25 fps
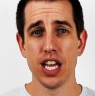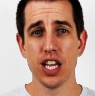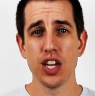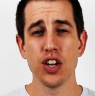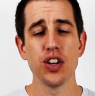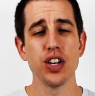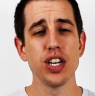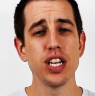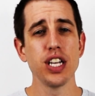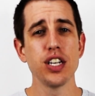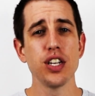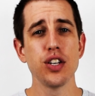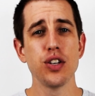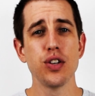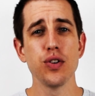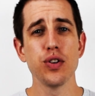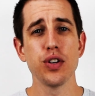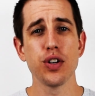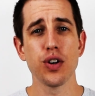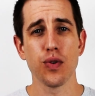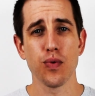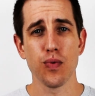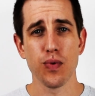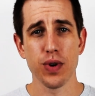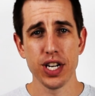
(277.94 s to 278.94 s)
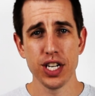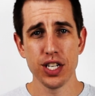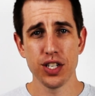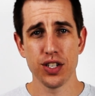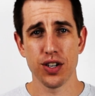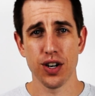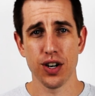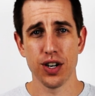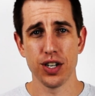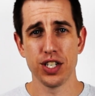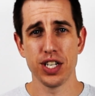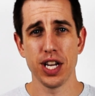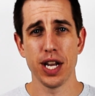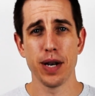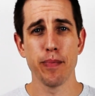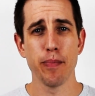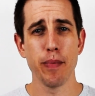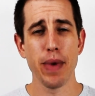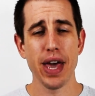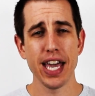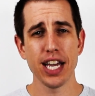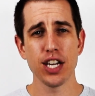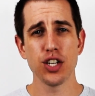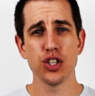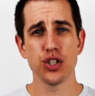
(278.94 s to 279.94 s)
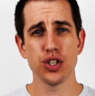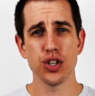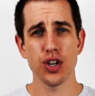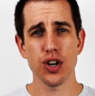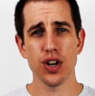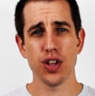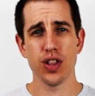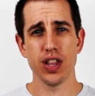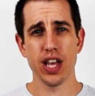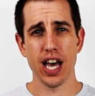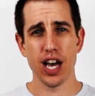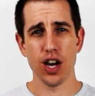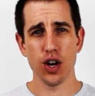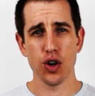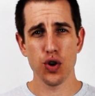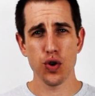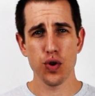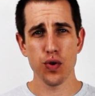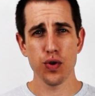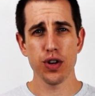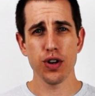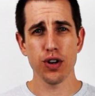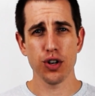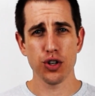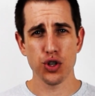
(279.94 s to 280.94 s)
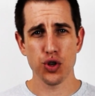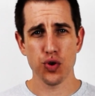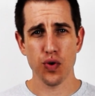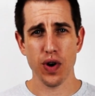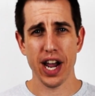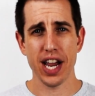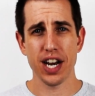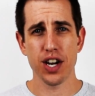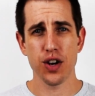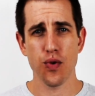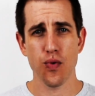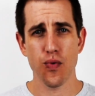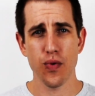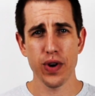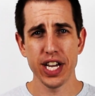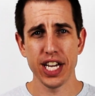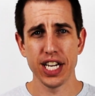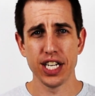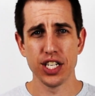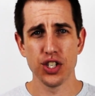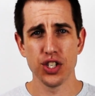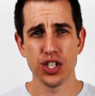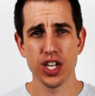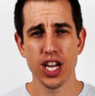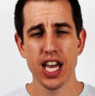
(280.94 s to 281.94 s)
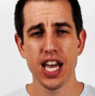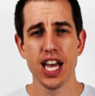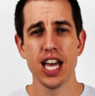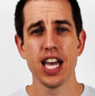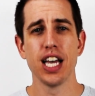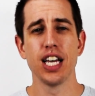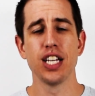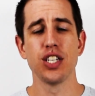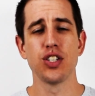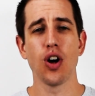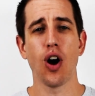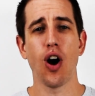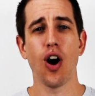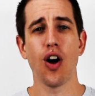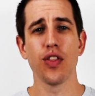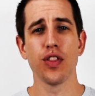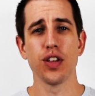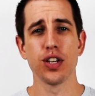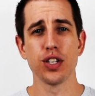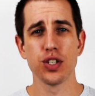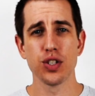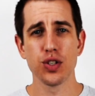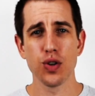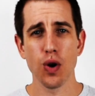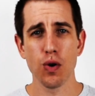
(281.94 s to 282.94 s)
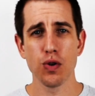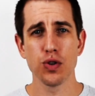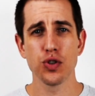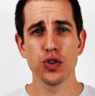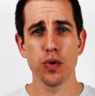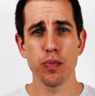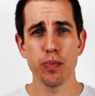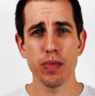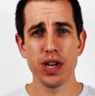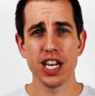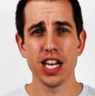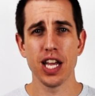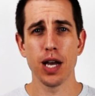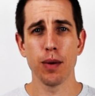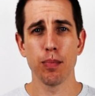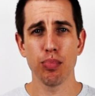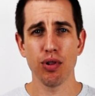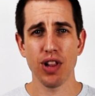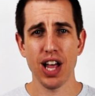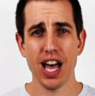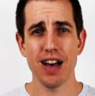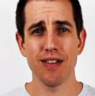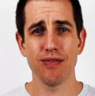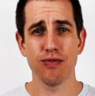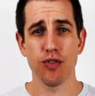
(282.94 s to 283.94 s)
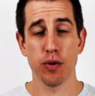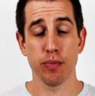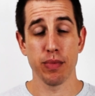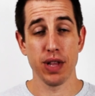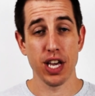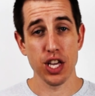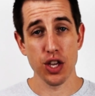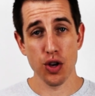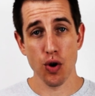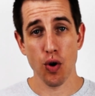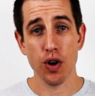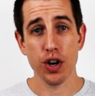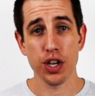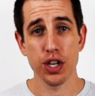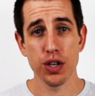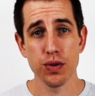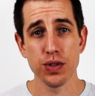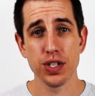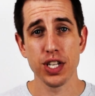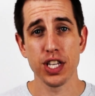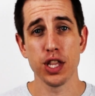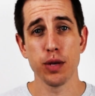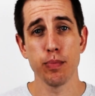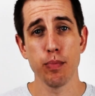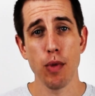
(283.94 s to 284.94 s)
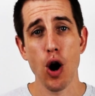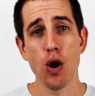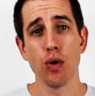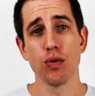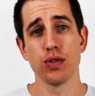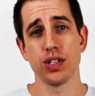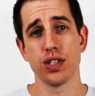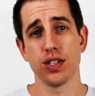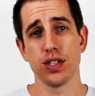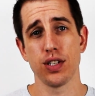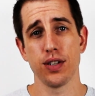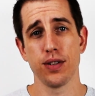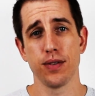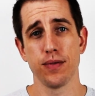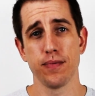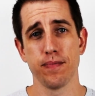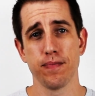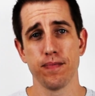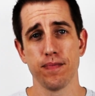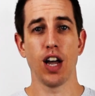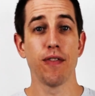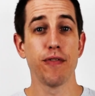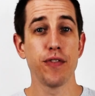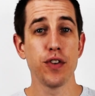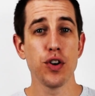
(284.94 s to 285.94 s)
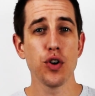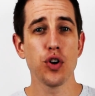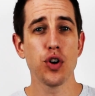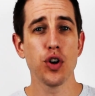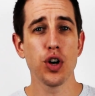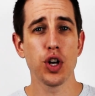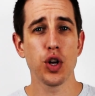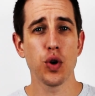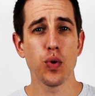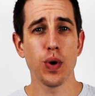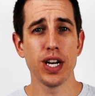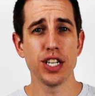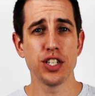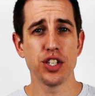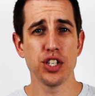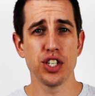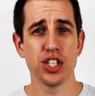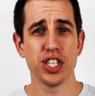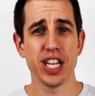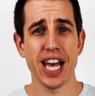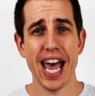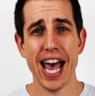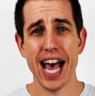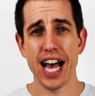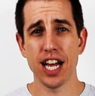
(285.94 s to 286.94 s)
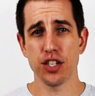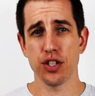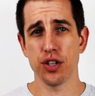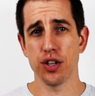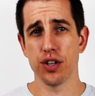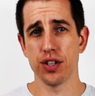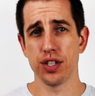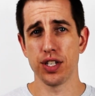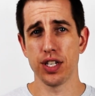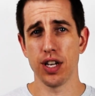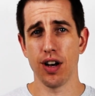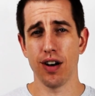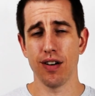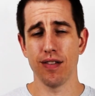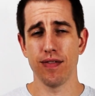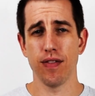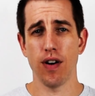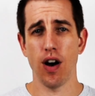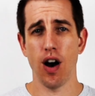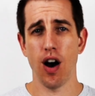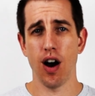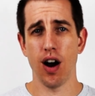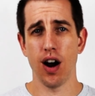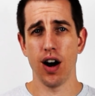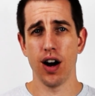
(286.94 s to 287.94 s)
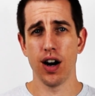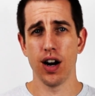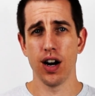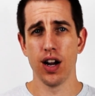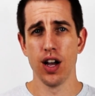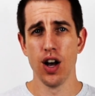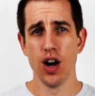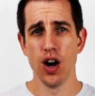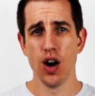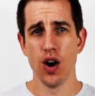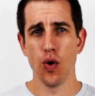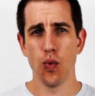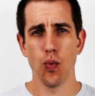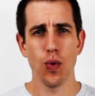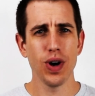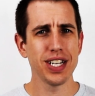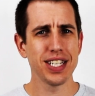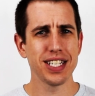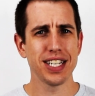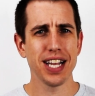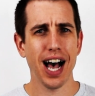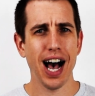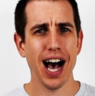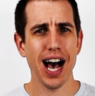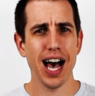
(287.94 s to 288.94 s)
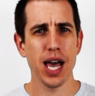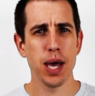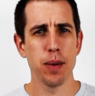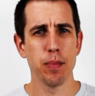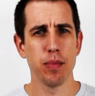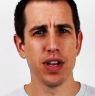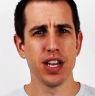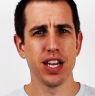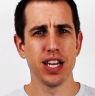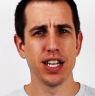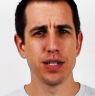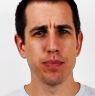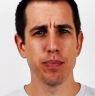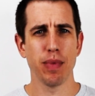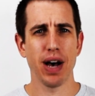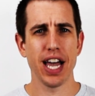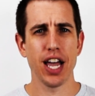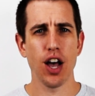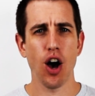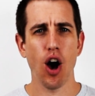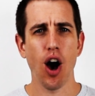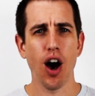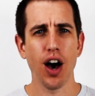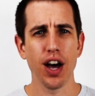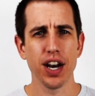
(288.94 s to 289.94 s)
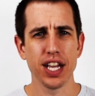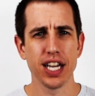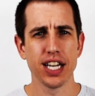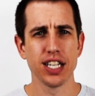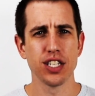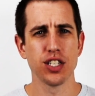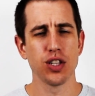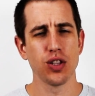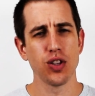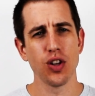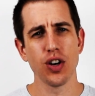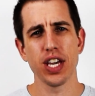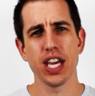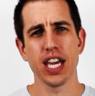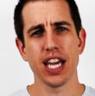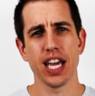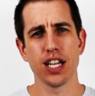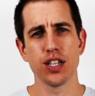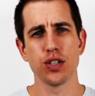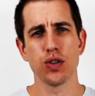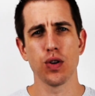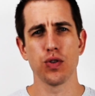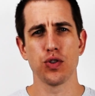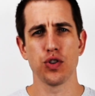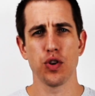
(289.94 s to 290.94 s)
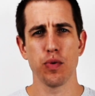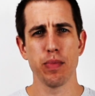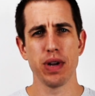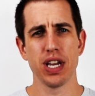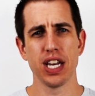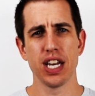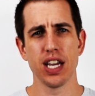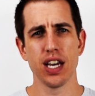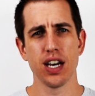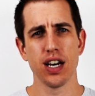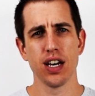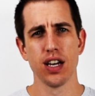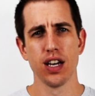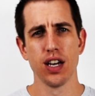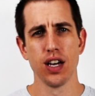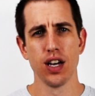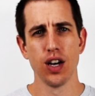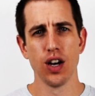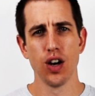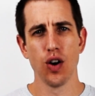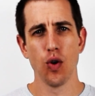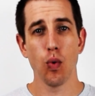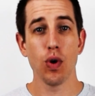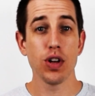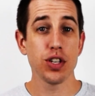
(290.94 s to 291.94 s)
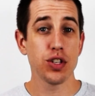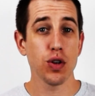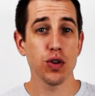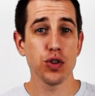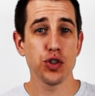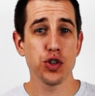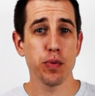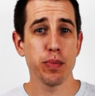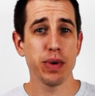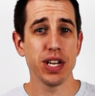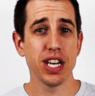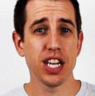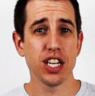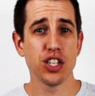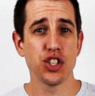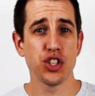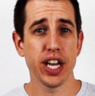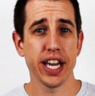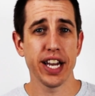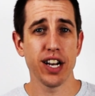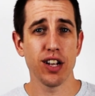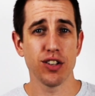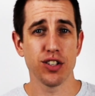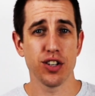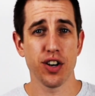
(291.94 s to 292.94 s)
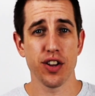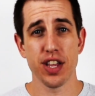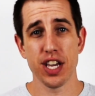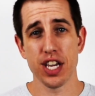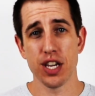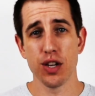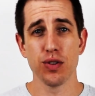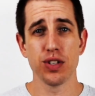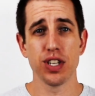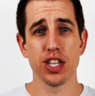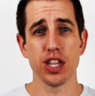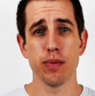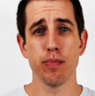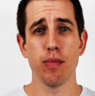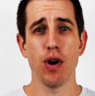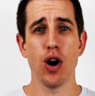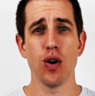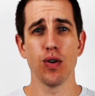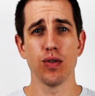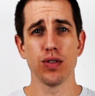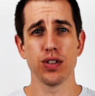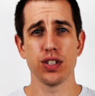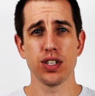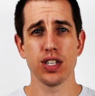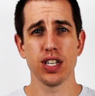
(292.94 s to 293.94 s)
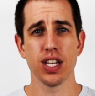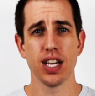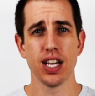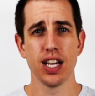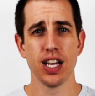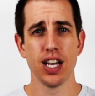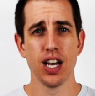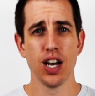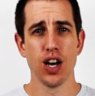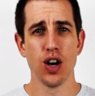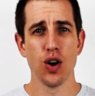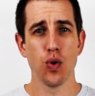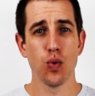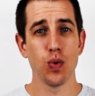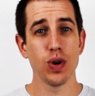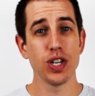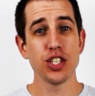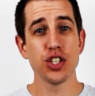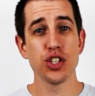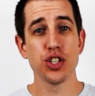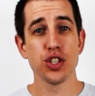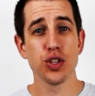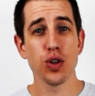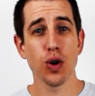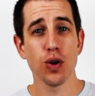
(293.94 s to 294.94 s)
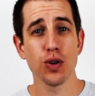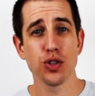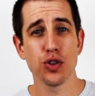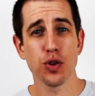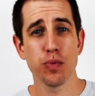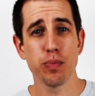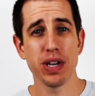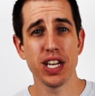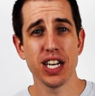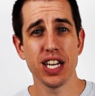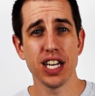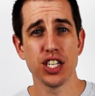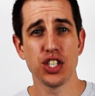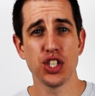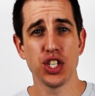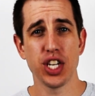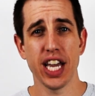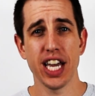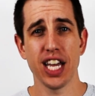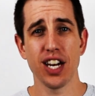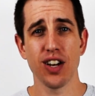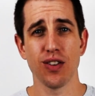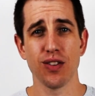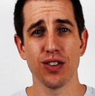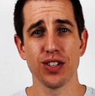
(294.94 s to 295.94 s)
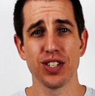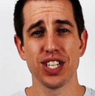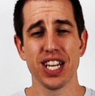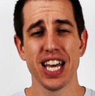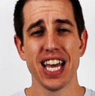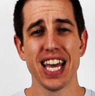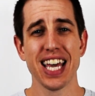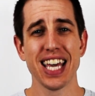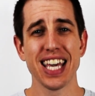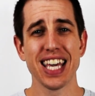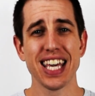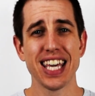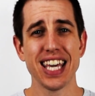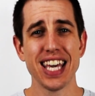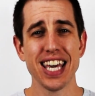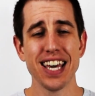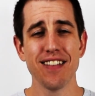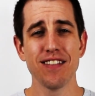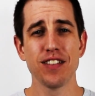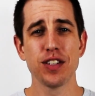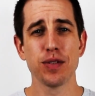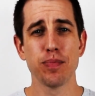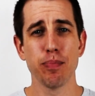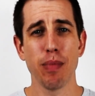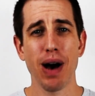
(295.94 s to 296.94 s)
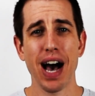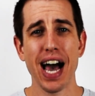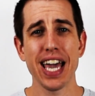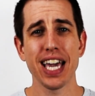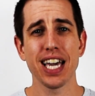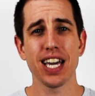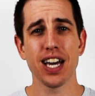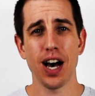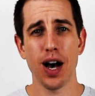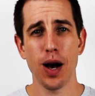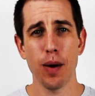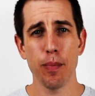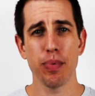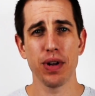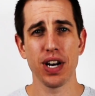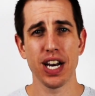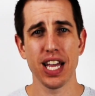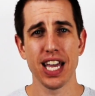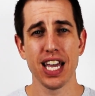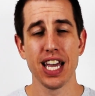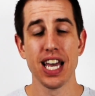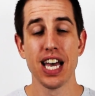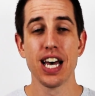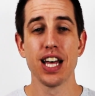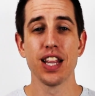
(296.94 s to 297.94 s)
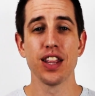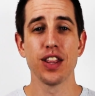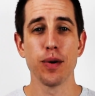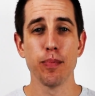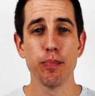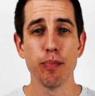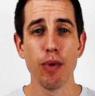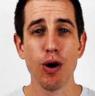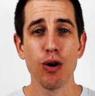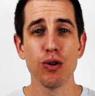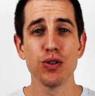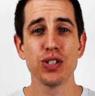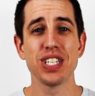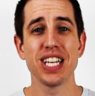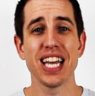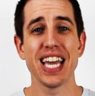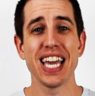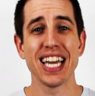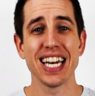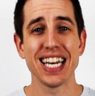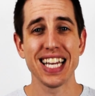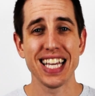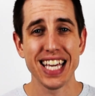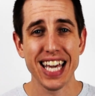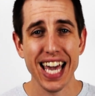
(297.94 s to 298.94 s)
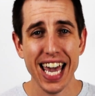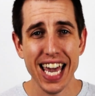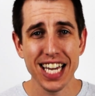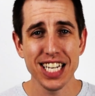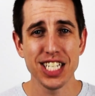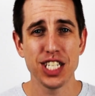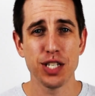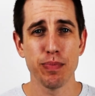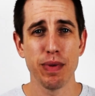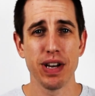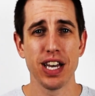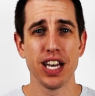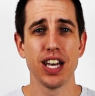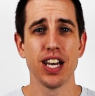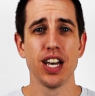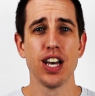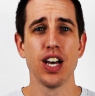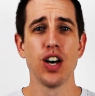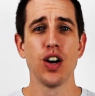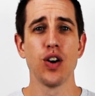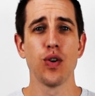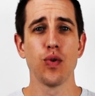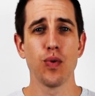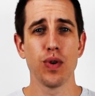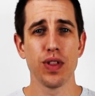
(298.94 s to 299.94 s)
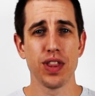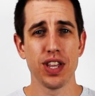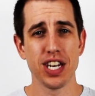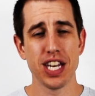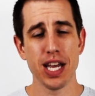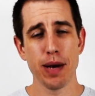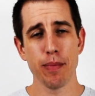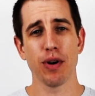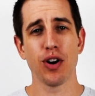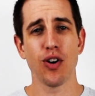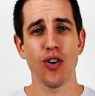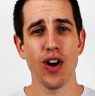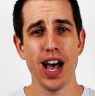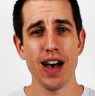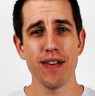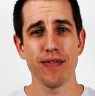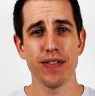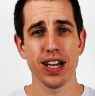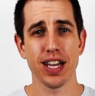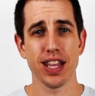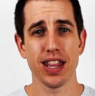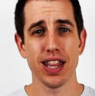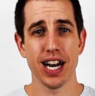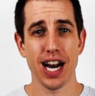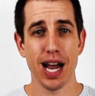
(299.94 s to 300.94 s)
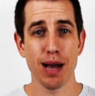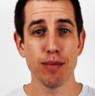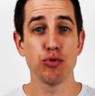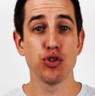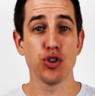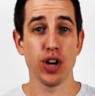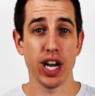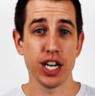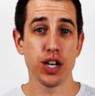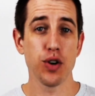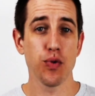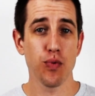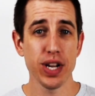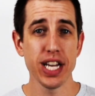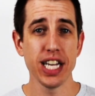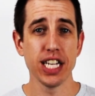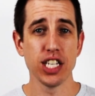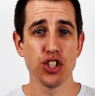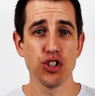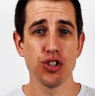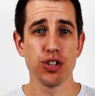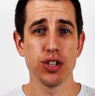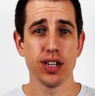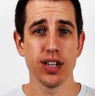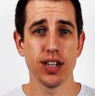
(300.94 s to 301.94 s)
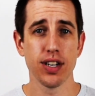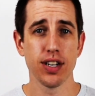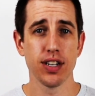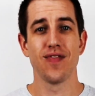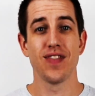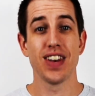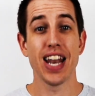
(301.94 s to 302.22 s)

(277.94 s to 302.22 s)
You need to do your research and make sure that who you're trying to reach is on the social media platform that you're using the most. A few good questions to ask yourself are, what time is my audience looking at social media? What social media channels are they using the most? Which social media channels gives my company the most engagement with the demographic that I'm trying to reach?